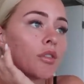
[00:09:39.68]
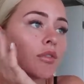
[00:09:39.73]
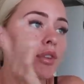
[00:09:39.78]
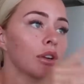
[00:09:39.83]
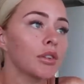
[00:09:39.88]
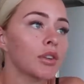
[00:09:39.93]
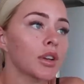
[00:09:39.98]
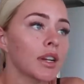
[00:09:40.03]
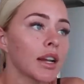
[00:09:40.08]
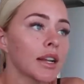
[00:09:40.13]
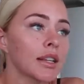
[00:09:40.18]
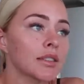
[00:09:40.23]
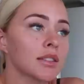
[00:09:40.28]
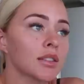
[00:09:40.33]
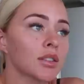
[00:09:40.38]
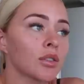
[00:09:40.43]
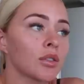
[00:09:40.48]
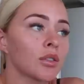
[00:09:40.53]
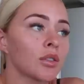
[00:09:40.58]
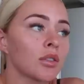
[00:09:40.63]
reorganized
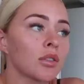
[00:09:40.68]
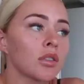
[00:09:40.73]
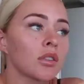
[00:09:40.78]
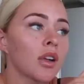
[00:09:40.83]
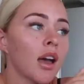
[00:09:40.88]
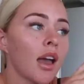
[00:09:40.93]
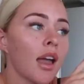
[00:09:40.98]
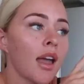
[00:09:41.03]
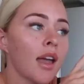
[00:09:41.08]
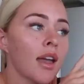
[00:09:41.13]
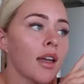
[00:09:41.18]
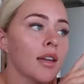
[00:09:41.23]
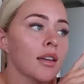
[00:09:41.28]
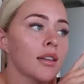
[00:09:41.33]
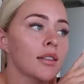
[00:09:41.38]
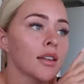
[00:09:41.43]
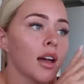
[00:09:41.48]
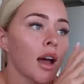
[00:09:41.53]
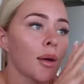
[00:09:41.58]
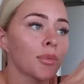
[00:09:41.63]
it all
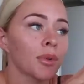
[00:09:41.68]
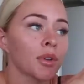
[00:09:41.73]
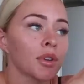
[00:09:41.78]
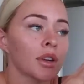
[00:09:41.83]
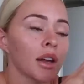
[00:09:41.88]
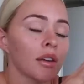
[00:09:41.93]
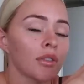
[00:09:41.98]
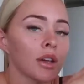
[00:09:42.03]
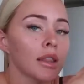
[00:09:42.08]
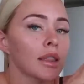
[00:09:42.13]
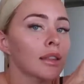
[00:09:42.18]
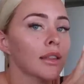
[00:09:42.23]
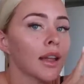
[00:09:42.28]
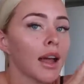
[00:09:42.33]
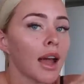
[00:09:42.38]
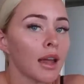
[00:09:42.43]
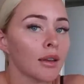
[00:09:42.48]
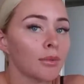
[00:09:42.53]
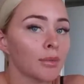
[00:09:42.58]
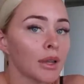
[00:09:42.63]
and uploaded everything that
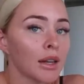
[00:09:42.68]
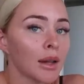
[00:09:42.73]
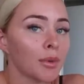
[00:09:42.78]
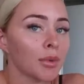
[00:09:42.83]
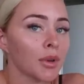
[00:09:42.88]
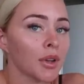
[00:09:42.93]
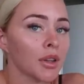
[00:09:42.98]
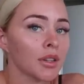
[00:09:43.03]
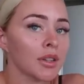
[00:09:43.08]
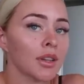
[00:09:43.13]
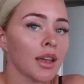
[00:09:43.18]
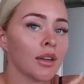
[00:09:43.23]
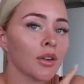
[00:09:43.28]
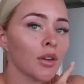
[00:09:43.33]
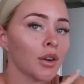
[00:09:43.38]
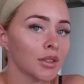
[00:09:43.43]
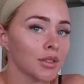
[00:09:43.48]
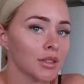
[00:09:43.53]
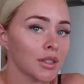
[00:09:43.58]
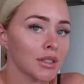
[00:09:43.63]
hadn't been uploaded yet
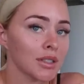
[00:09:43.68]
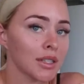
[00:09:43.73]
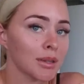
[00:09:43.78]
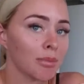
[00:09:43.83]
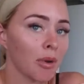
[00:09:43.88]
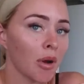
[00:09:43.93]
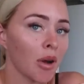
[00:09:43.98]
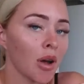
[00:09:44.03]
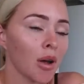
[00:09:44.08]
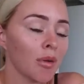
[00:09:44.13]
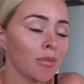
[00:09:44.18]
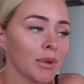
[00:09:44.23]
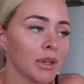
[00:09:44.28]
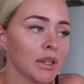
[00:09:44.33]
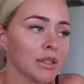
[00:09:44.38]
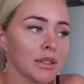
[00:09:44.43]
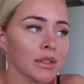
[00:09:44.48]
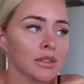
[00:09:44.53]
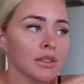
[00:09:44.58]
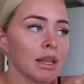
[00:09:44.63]
onto Depop,
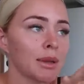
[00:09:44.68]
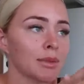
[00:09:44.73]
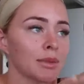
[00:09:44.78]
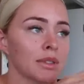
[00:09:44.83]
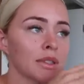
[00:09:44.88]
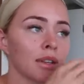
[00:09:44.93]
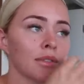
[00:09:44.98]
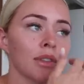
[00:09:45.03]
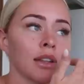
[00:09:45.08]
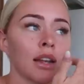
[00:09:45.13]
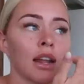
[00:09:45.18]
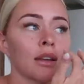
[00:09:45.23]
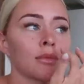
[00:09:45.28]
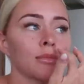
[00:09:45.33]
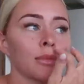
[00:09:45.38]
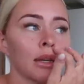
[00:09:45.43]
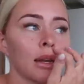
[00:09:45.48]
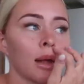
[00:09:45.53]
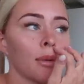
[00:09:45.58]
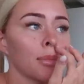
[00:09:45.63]
because there's heaps of stuff that
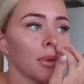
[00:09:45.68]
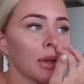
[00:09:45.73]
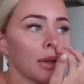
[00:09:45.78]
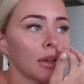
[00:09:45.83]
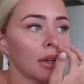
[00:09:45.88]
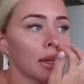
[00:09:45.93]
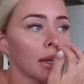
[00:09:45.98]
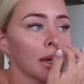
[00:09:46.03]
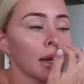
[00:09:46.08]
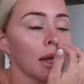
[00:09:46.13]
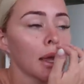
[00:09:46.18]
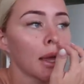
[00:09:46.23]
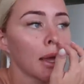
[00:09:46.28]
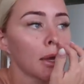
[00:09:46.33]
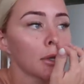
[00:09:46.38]
hadn't been uploaded.